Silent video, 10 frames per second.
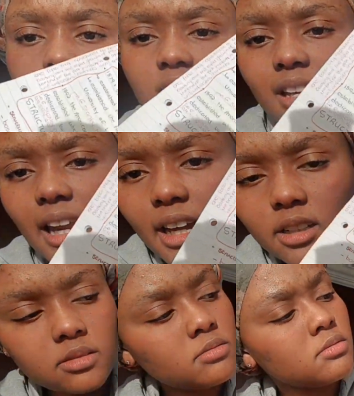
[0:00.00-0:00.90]
you see, like
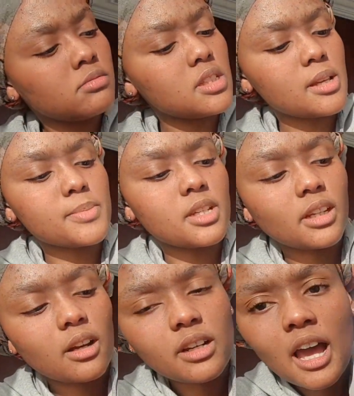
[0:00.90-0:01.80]
it's upside
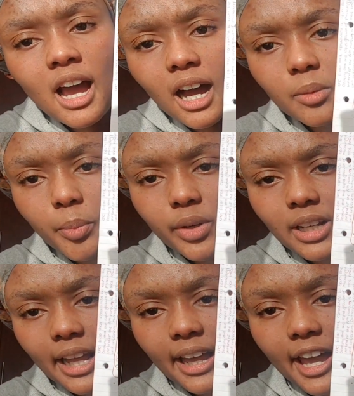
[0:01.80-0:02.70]
down. I'd put
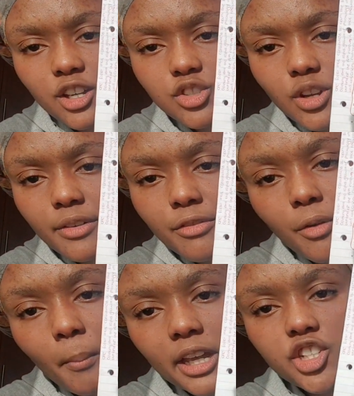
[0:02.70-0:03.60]
like extra
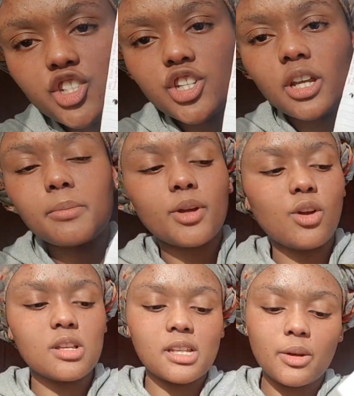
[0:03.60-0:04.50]
information
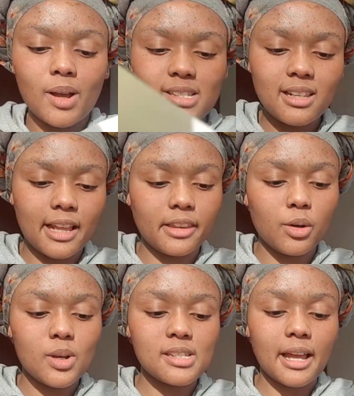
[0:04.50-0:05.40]
because it wasn't like that. It
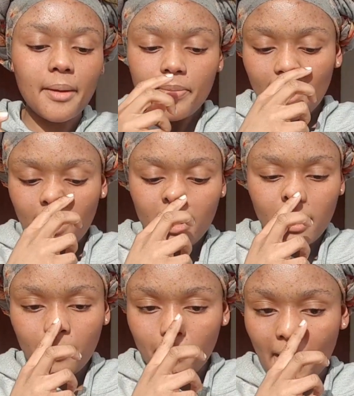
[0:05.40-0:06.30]
was like
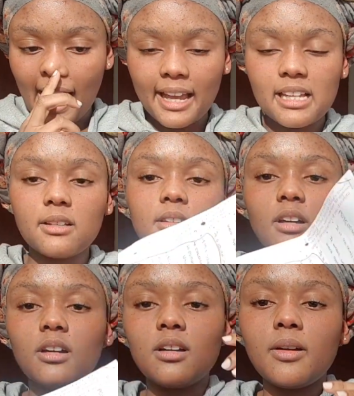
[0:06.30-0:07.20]

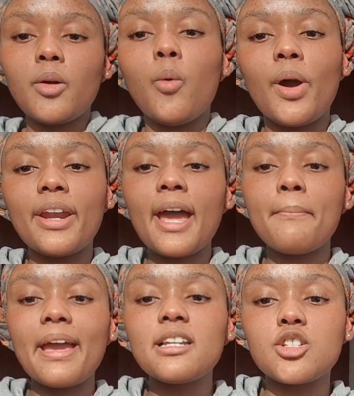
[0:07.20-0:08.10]
when I
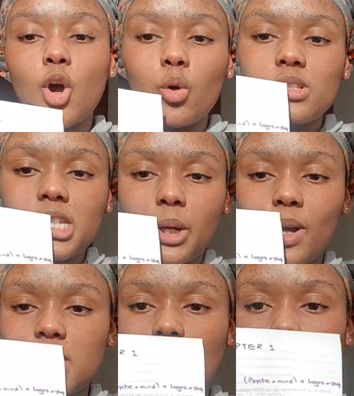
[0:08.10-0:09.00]
made notes, it
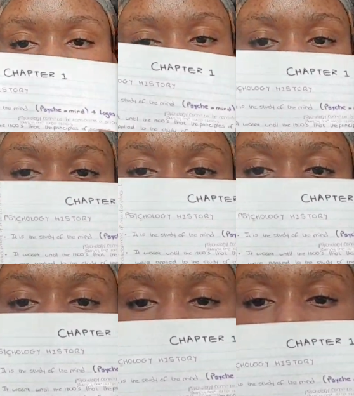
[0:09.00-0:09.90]
was all black.
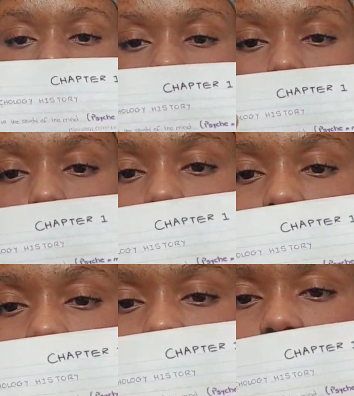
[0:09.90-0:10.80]
So then all
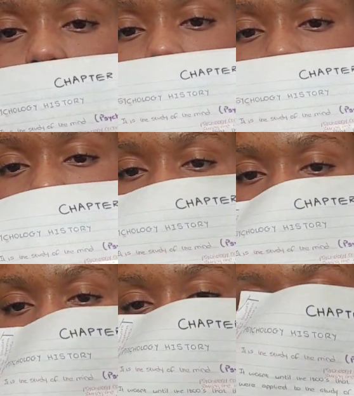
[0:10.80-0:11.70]
these
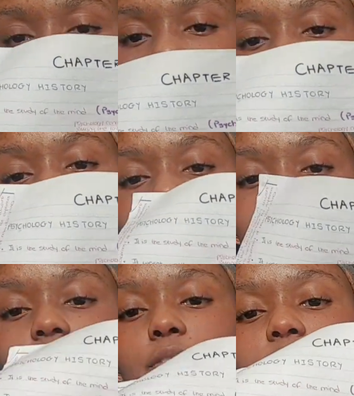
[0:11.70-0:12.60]
color things are like
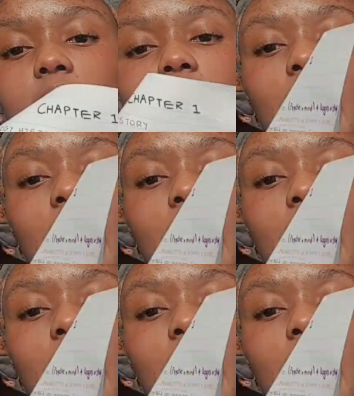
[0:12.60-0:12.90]
stuff that